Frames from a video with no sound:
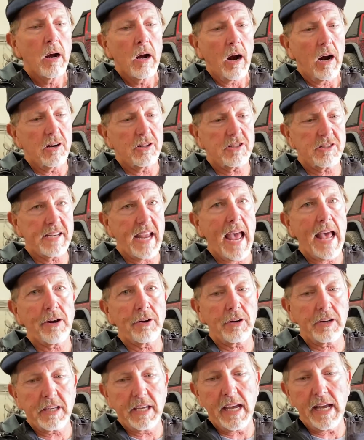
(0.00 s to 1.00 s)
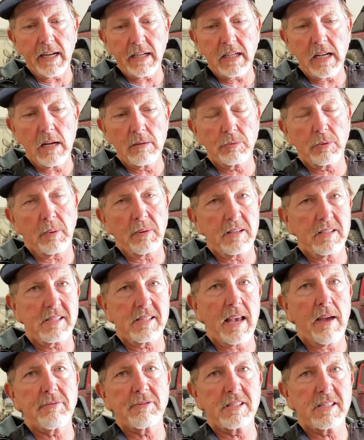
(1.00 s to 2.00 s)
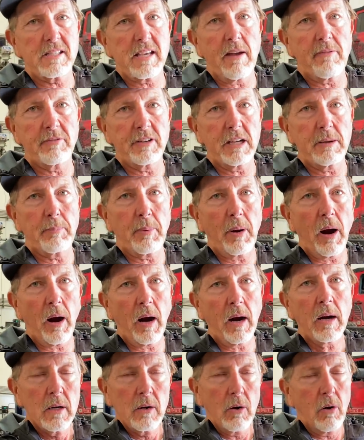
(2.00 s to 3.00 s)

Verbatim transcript: Our standard kit comes with a seven seventy bar,